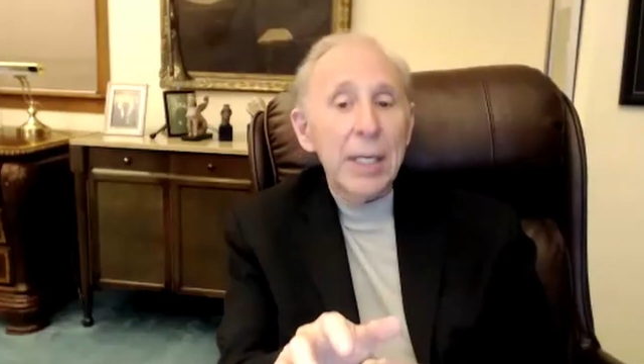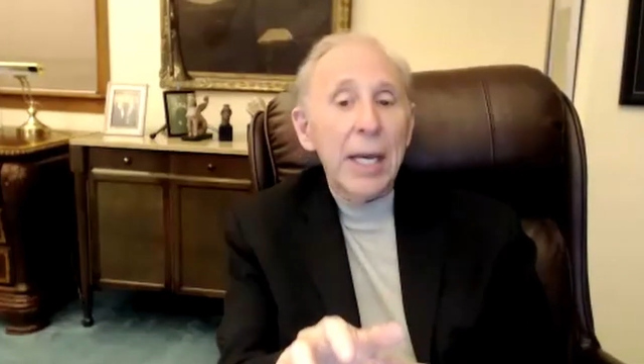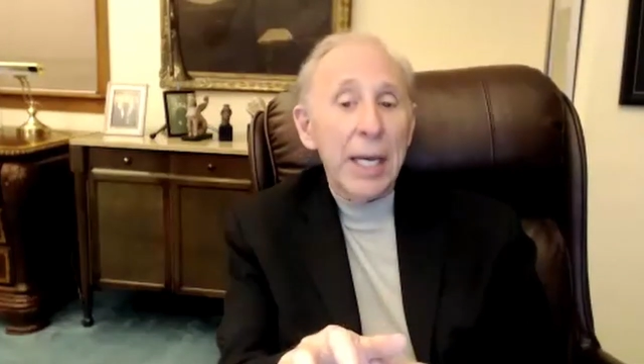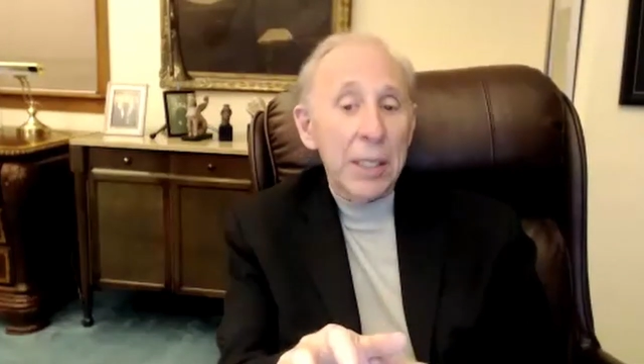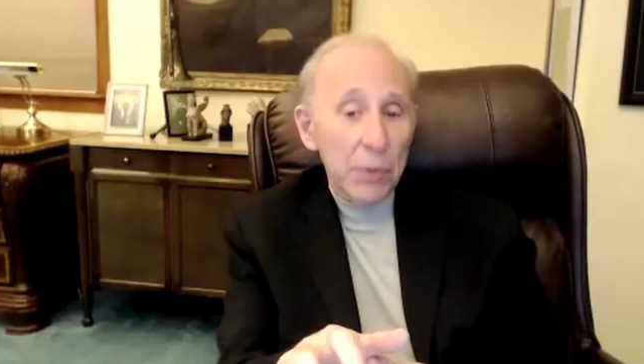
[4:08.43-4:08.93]

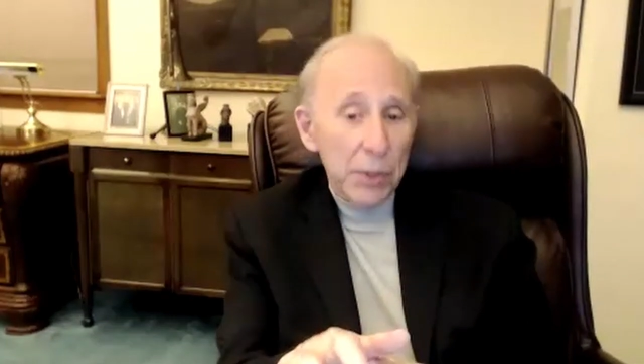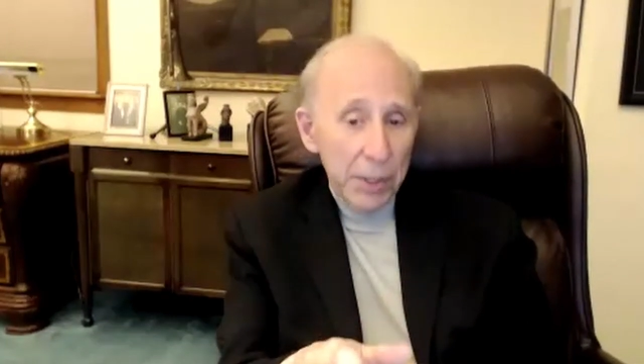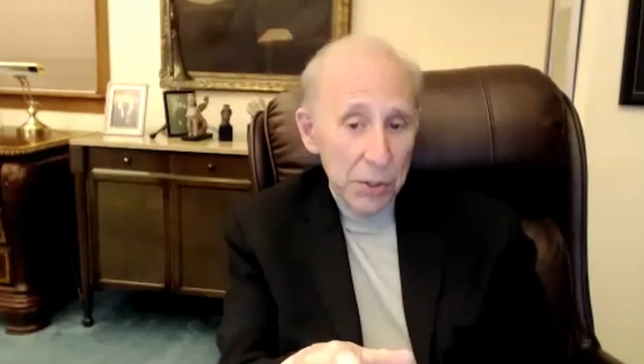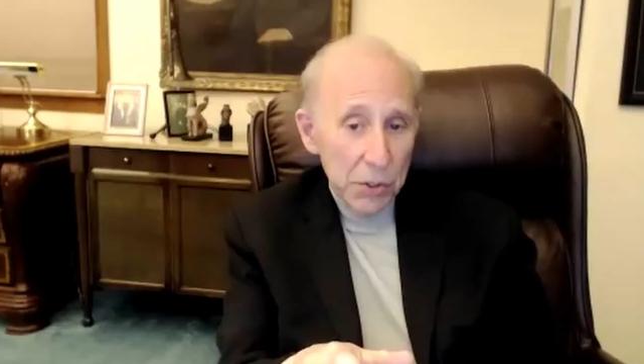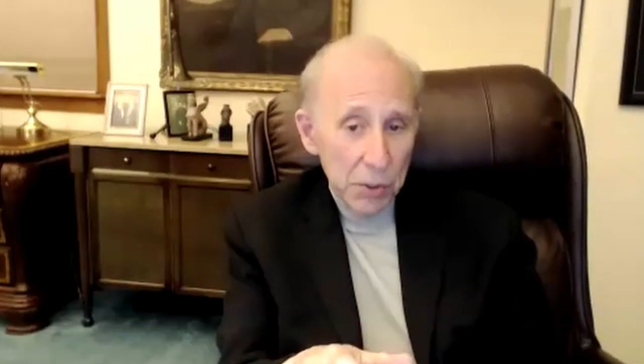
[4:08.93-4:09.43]
and we'll look
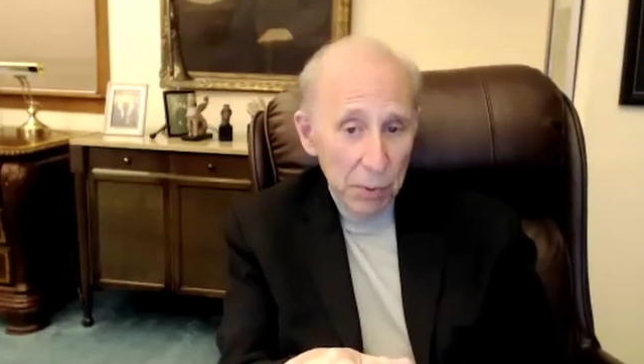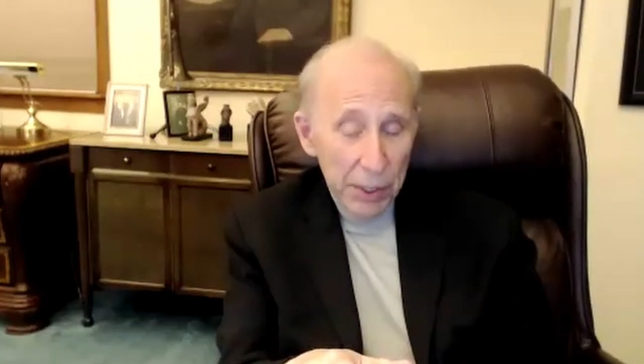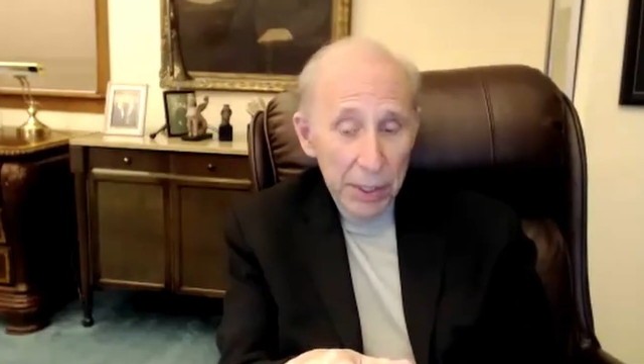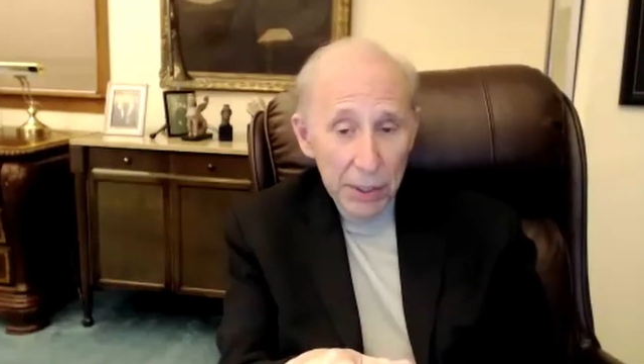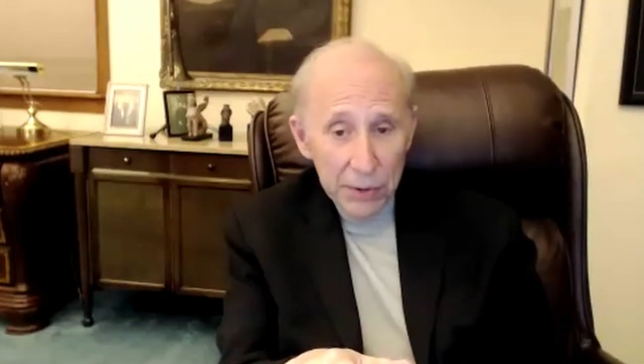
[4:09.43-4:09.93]
at
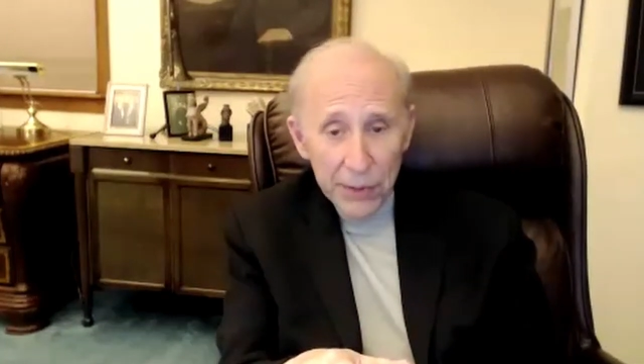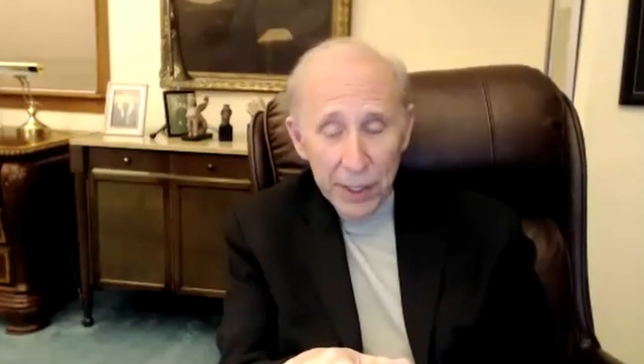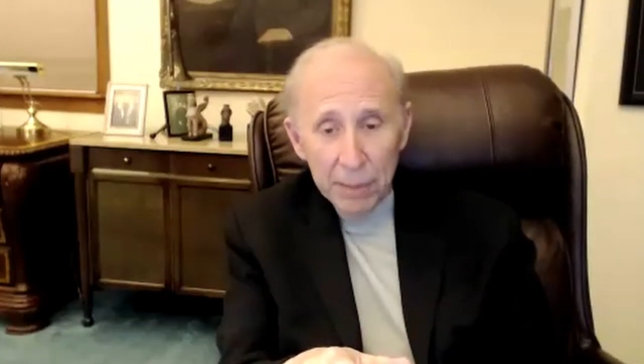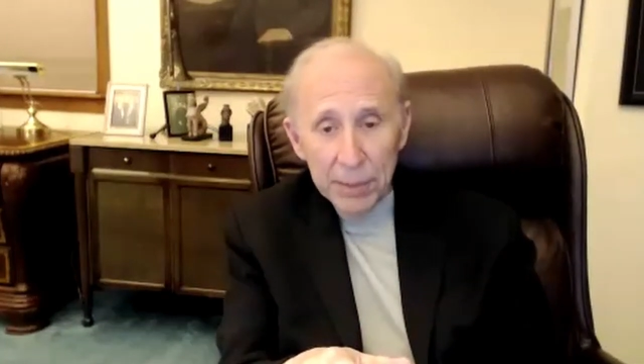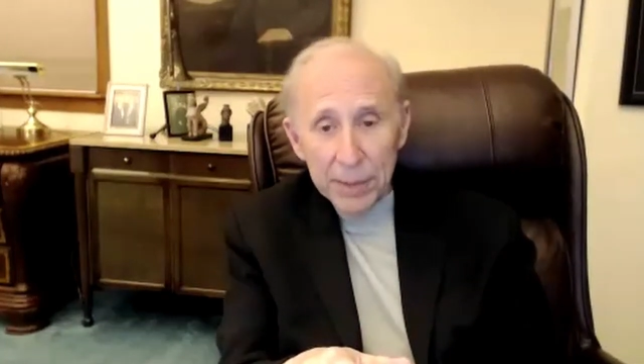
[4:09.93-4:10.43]
superego
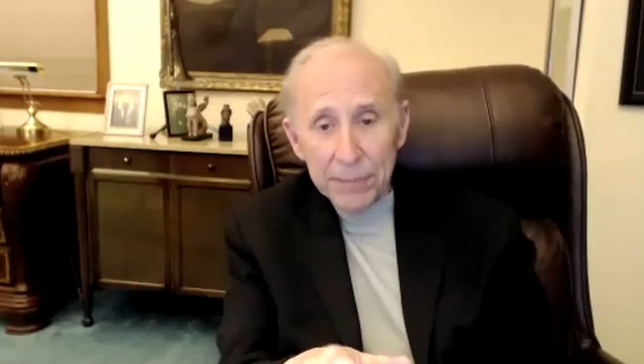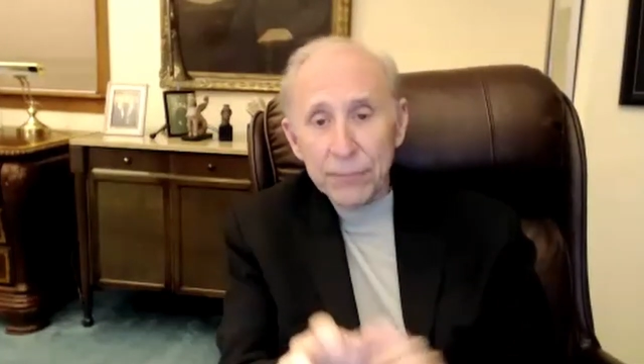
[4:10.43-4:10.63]
development.